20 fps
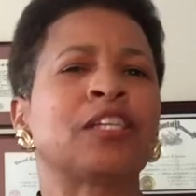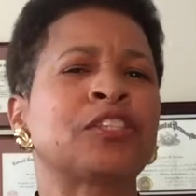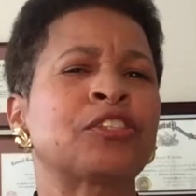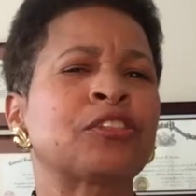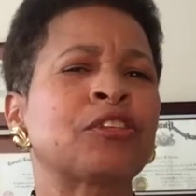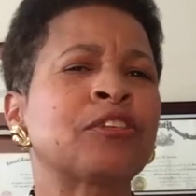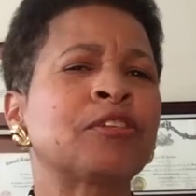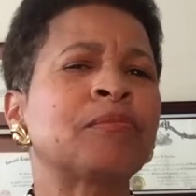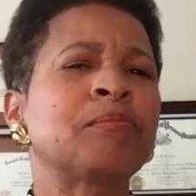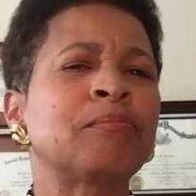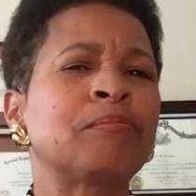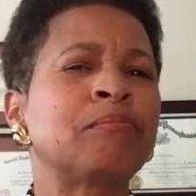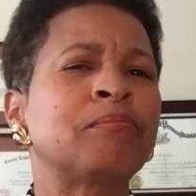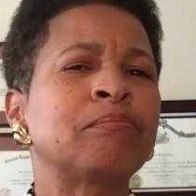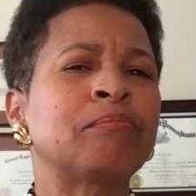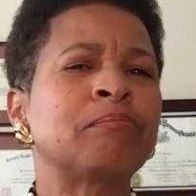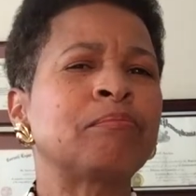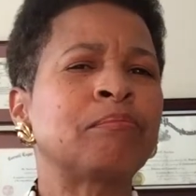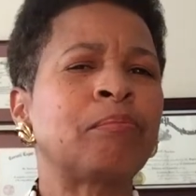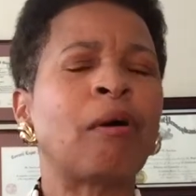A certain
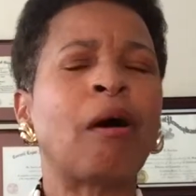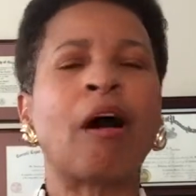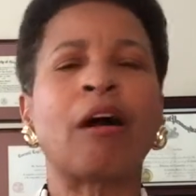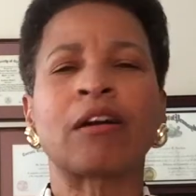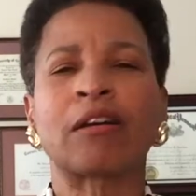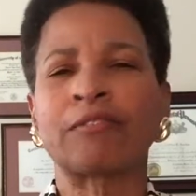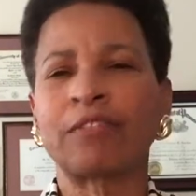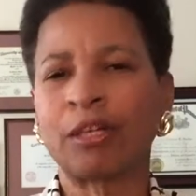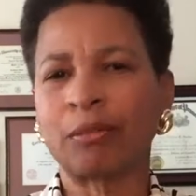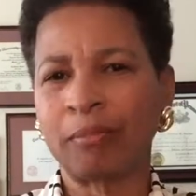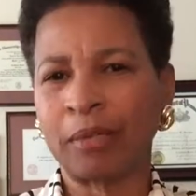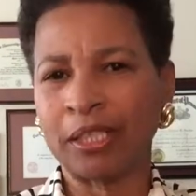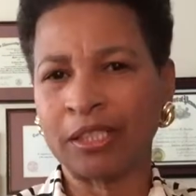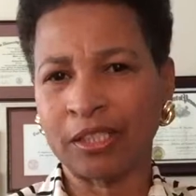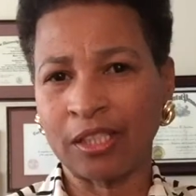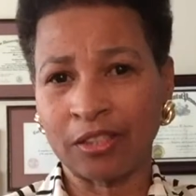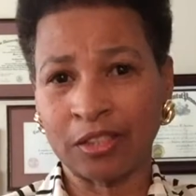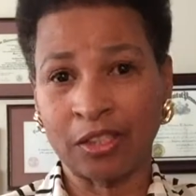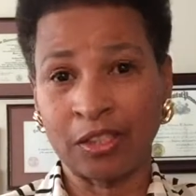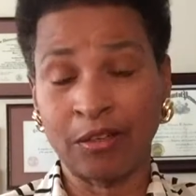part of their base
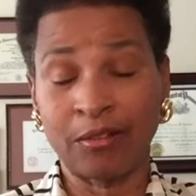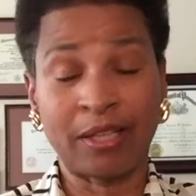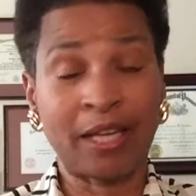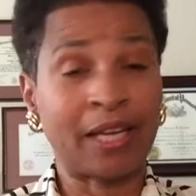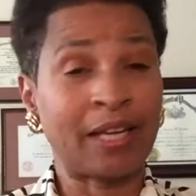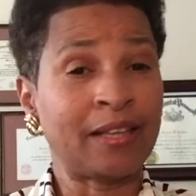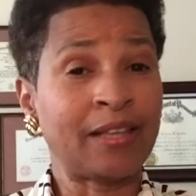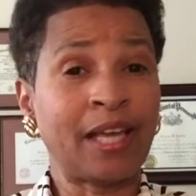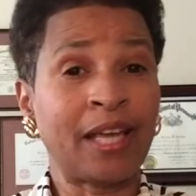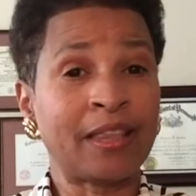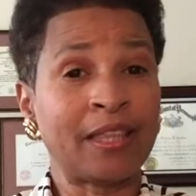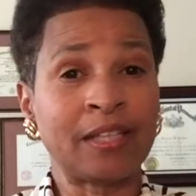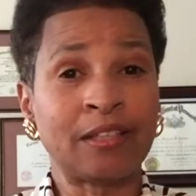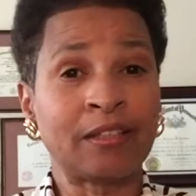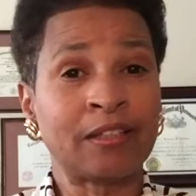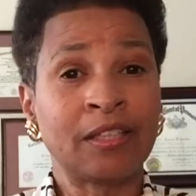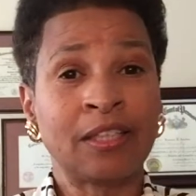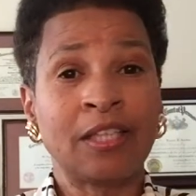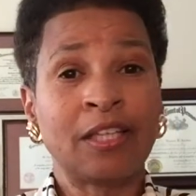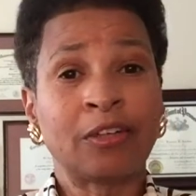doesn't know that, and that
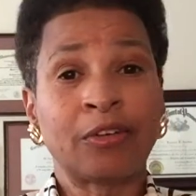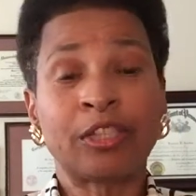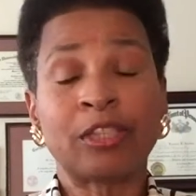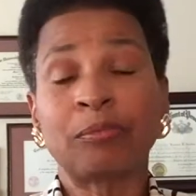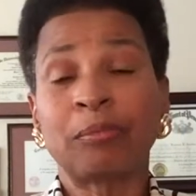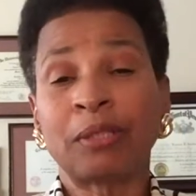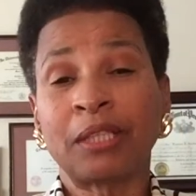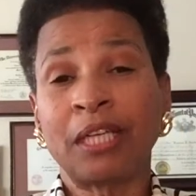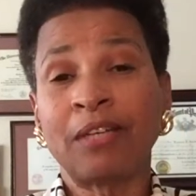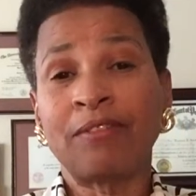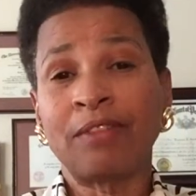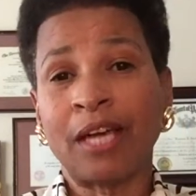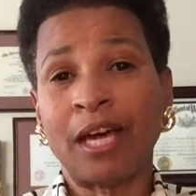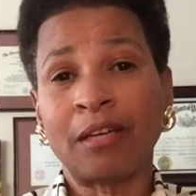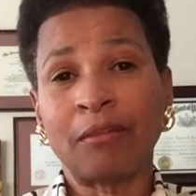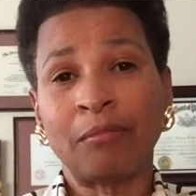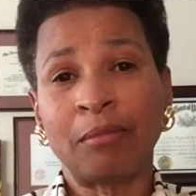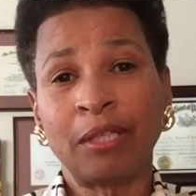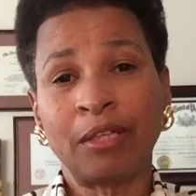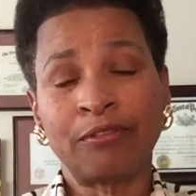they're going to believe
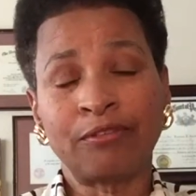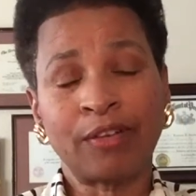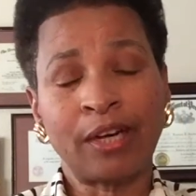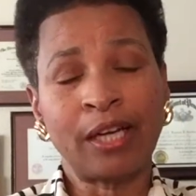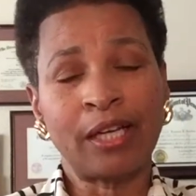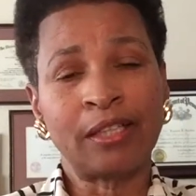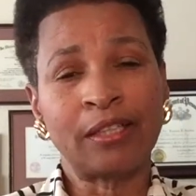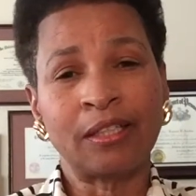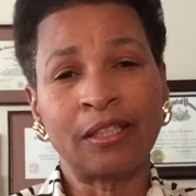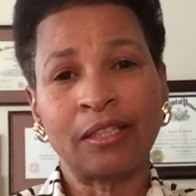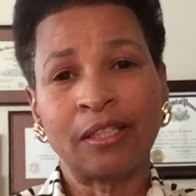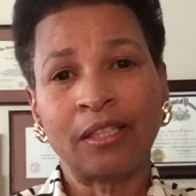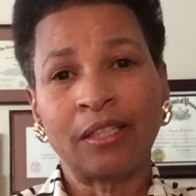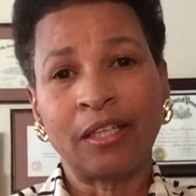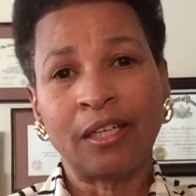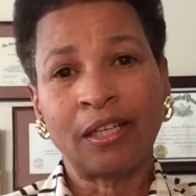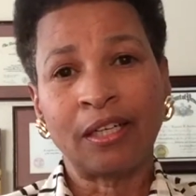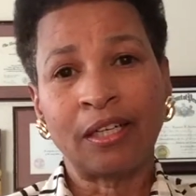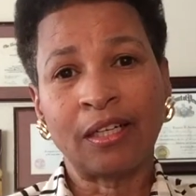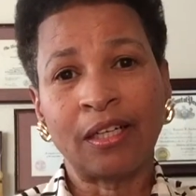that and be afraid
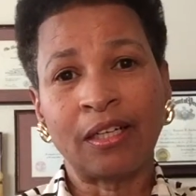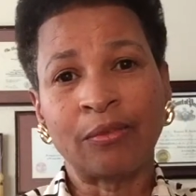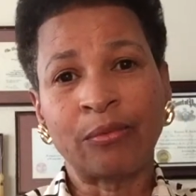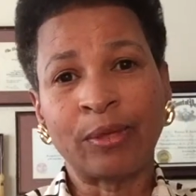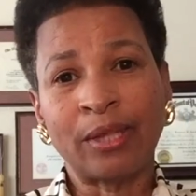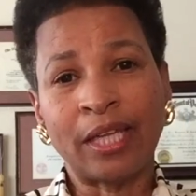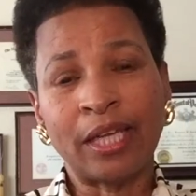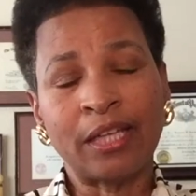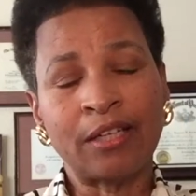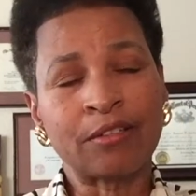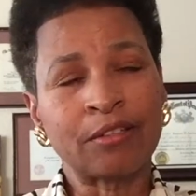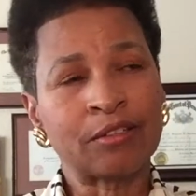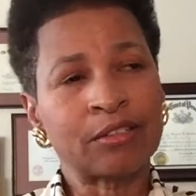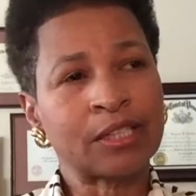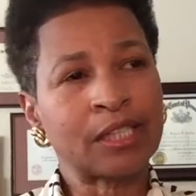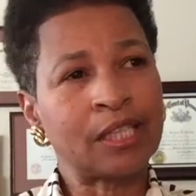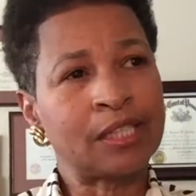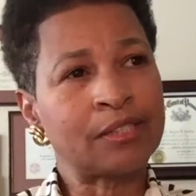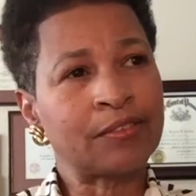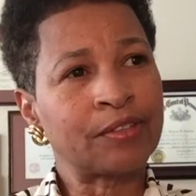when they hear
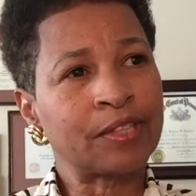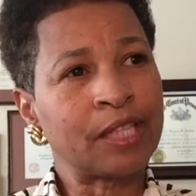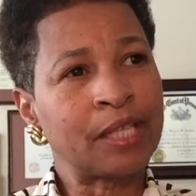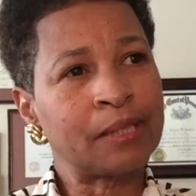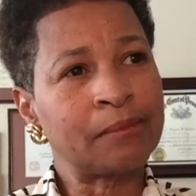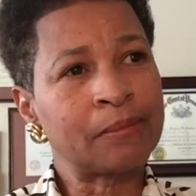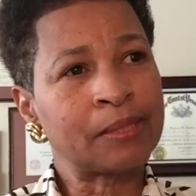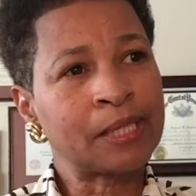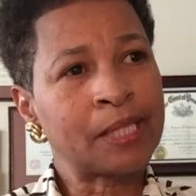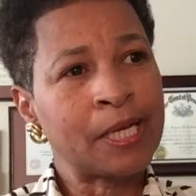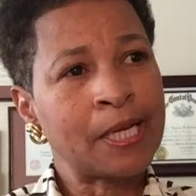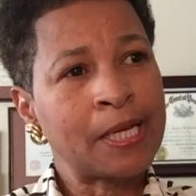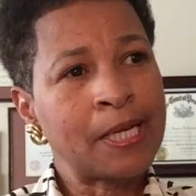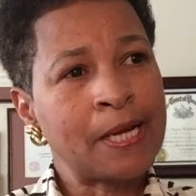those kinds of claims.